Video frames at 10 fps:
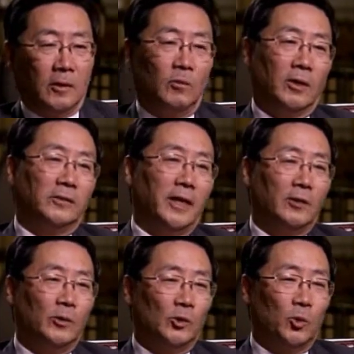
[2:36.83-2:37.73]
Well, day
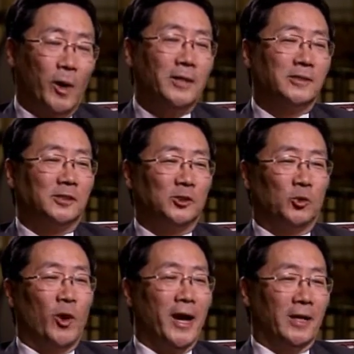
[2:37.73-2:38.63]
to day to us is
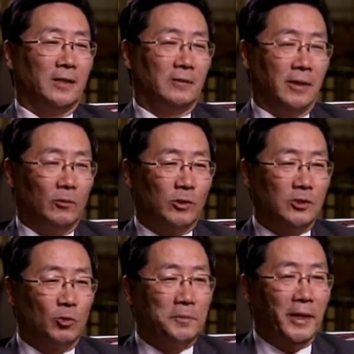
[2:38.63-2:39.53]
direct, right?
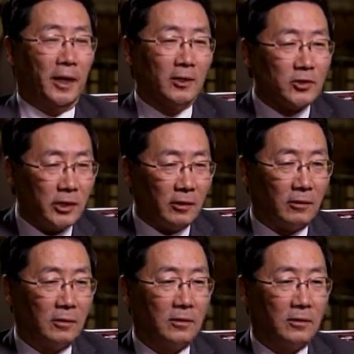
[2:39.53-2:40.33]
Because we buy a lot of steel,